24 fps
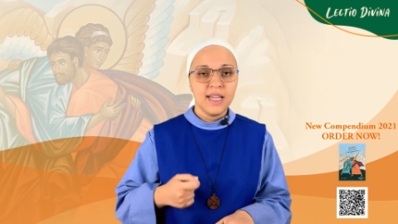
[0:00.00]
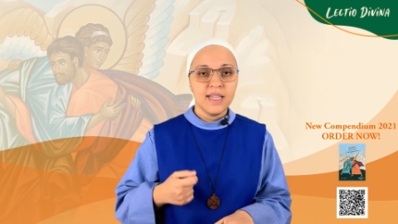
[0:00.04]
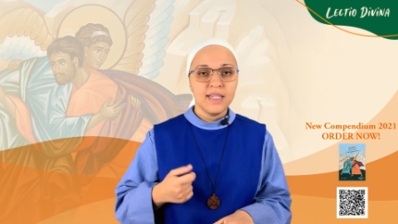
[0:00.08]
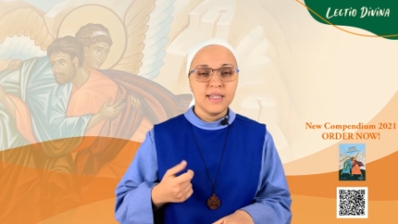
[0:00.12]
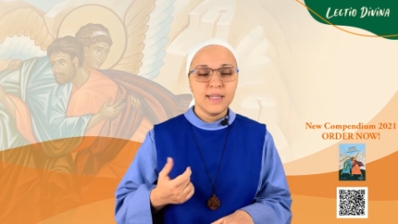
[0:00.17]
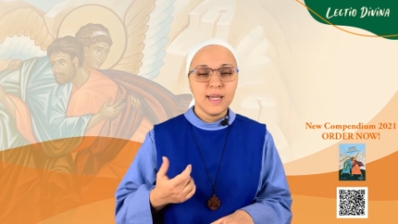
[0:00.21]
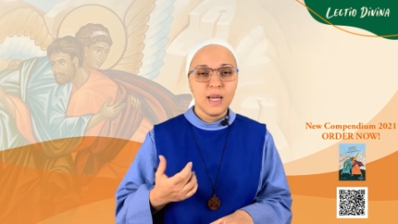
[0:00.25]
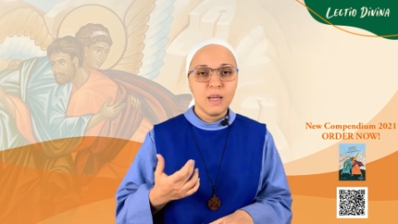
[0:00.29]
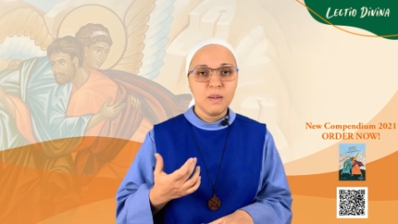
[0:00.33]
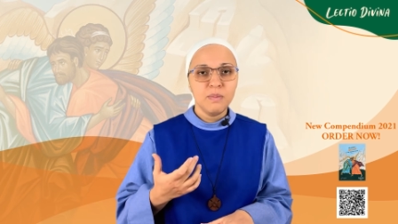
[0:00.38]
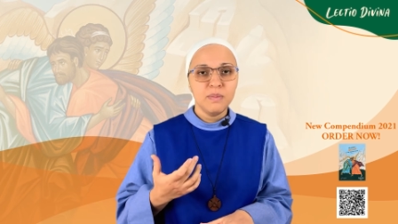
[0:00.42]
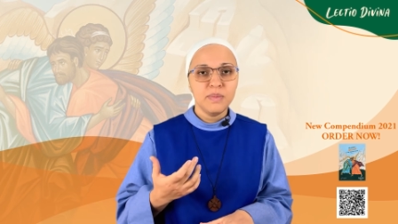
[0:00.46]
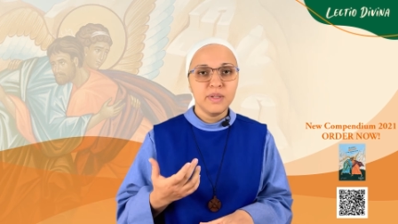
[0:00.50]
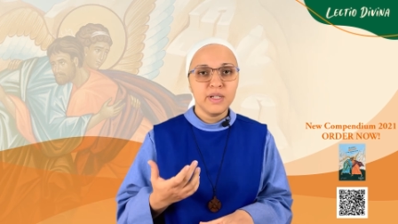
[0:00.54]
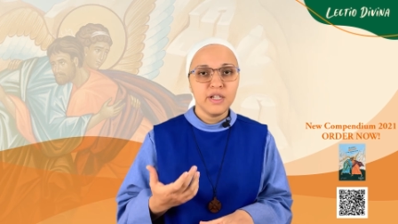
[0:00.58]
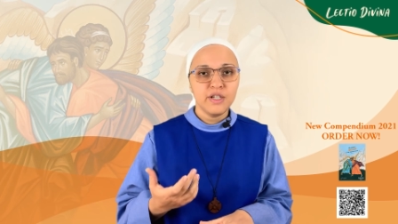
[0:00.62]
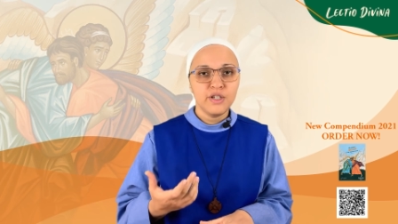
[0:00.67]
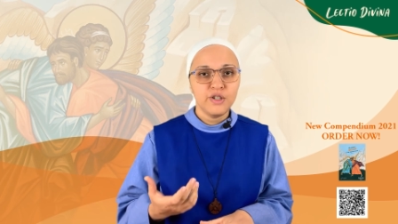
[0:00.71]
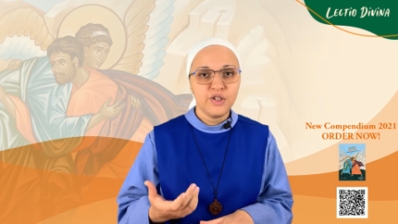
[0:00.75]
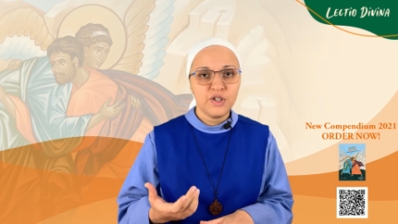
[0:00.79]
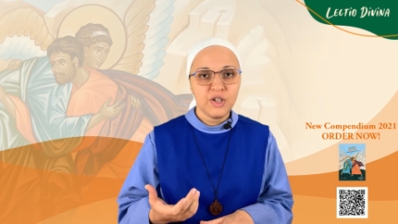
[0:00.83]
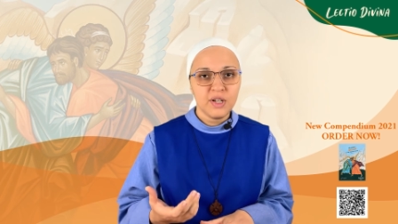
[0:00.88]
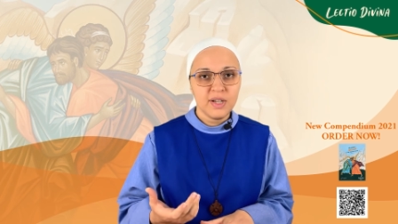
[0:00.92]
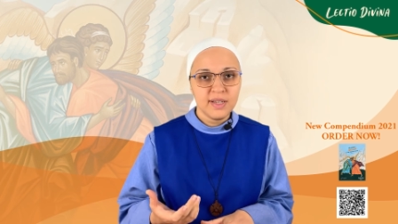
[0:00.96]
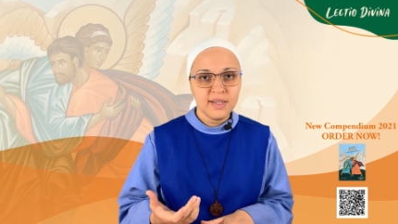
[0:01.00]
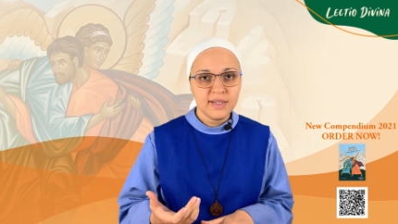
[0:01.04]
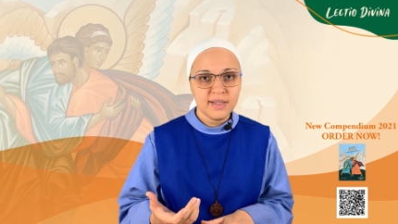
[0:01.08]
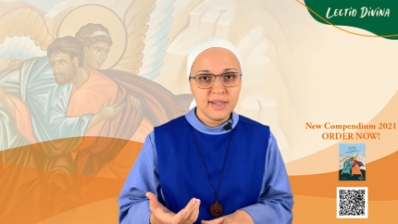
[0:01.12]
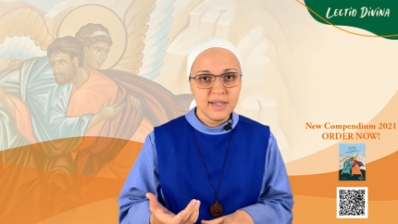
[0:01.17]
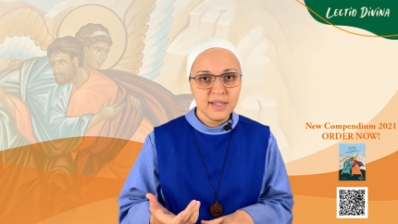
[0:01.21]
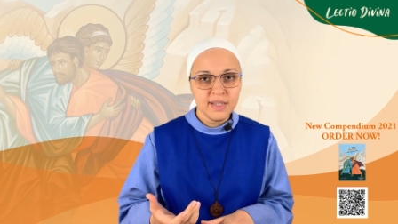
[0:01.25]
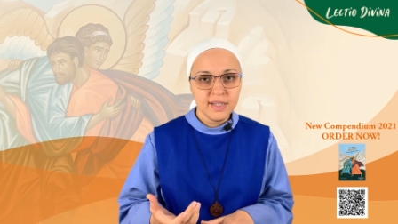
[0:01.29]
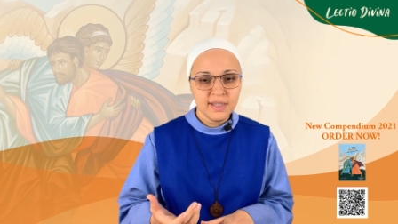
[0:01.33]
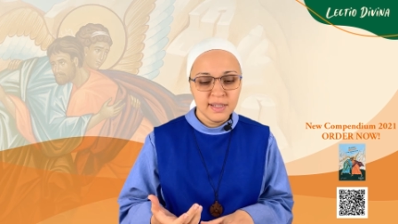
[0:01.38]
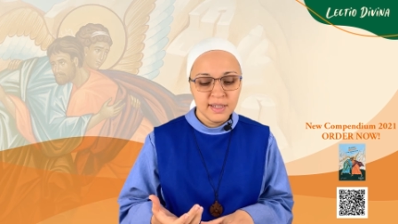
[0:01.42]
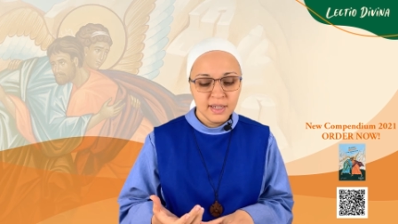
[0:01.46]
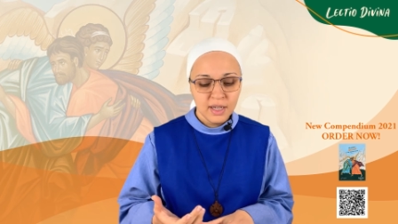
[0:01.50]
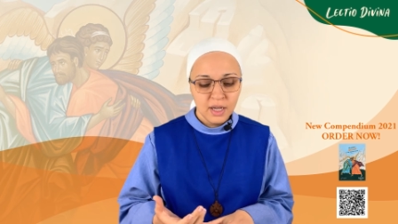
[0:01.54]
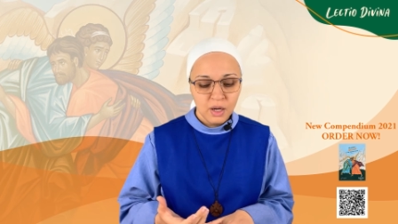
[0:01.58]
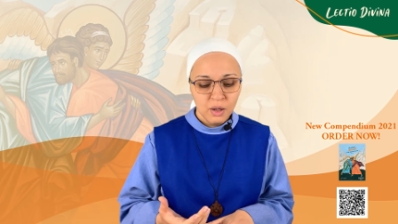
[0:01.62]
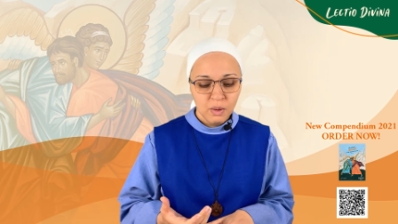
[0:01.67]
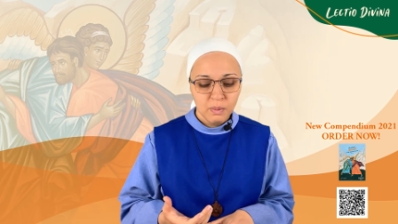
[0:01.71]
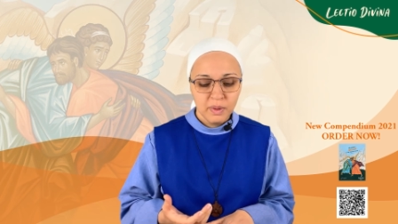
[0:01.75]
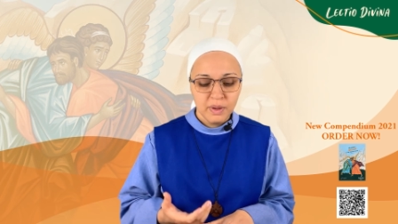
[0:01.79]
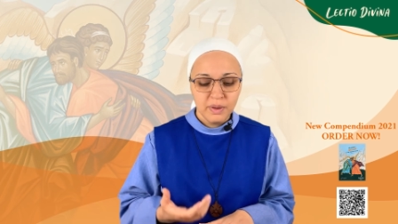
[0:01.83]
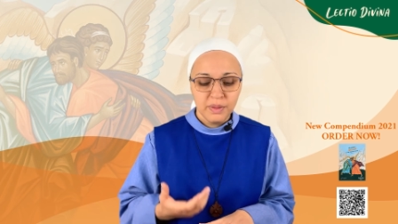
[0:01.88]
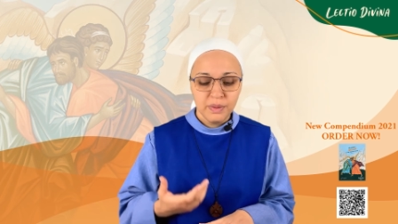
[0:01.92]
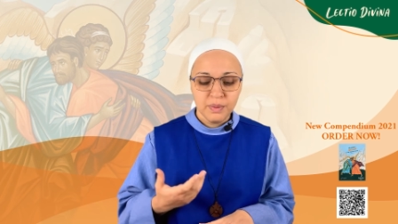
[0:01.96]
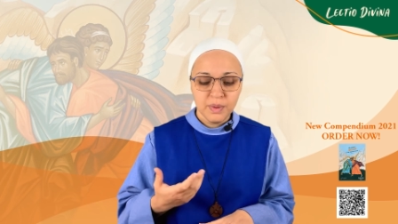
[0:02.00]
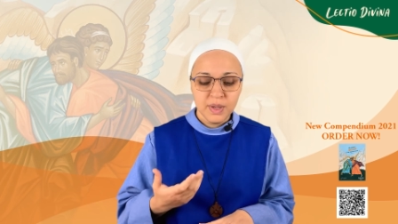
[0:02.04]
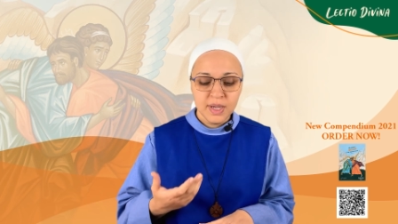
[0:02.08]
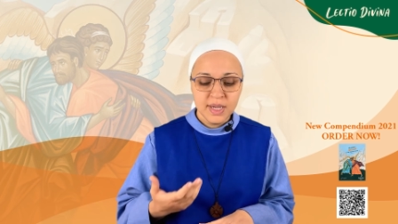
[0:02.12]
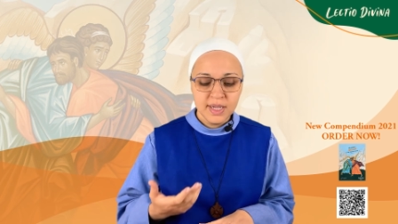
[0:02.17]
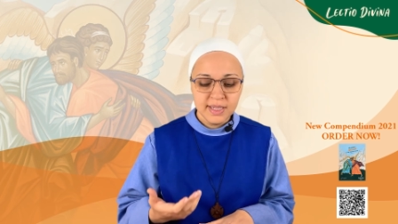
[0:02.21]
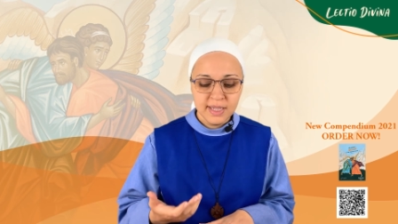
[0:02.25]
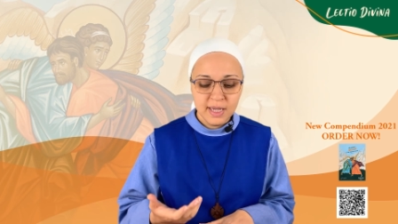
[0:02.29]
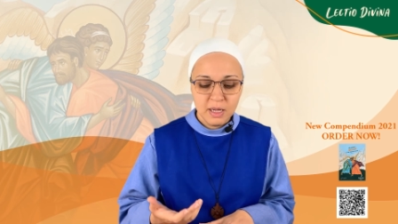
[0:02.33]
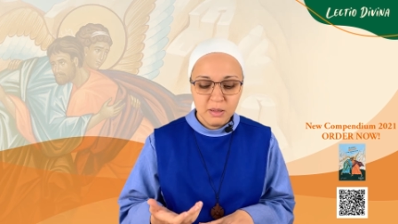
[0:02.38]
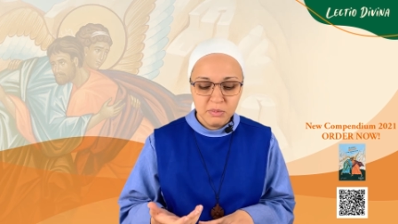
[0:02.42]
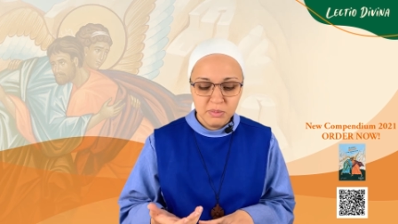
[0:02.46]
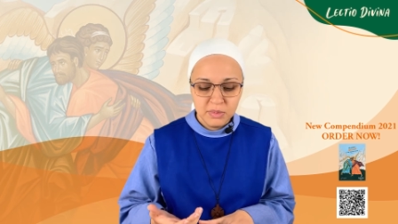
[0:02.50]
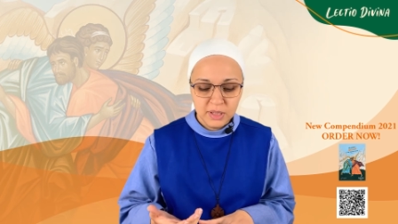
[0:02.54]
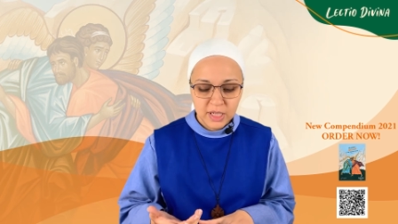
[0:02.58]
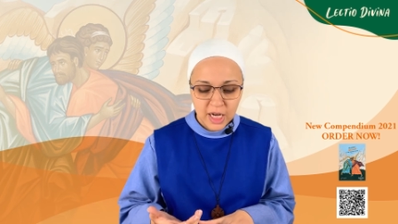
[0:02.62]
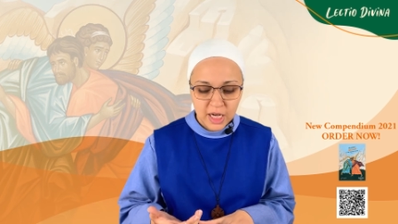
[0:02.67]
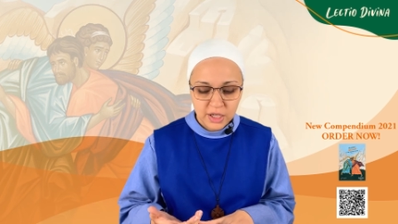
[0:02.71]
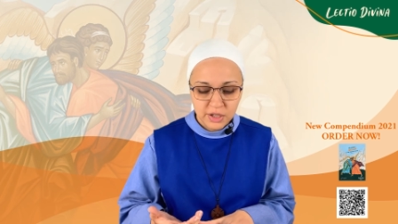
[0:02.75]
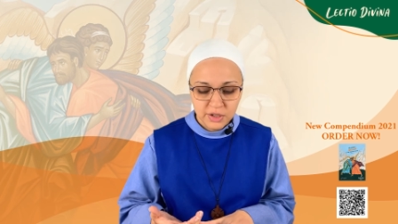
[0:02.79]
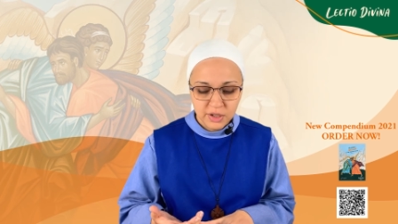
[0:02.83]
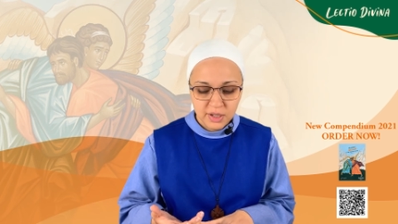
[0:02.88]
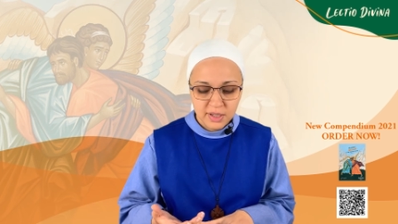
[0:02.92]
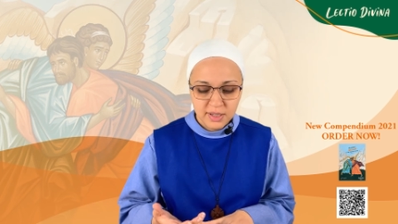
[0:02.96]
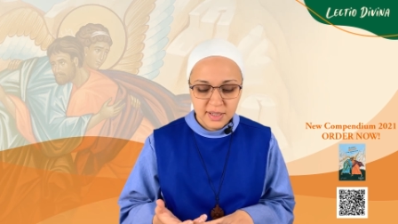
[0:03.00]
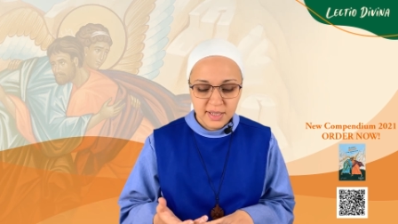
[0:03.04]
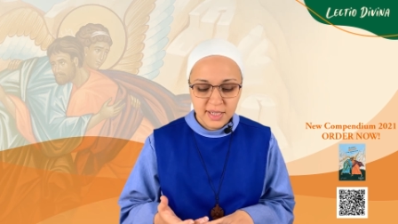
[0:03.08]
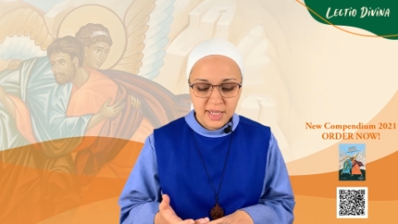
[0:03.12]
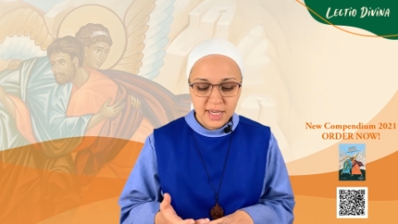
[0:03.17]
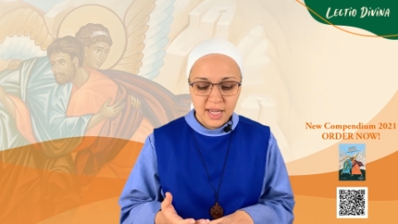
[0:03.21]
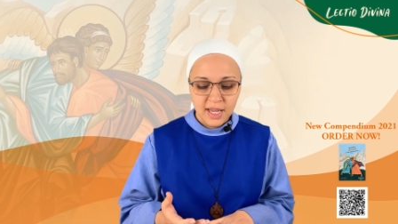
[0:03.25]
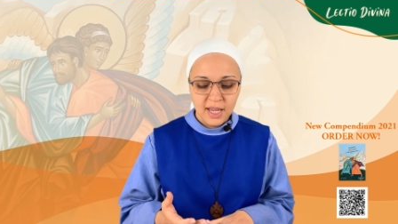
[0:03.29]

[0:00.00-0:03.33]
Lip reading: tempted Jesus with three temptations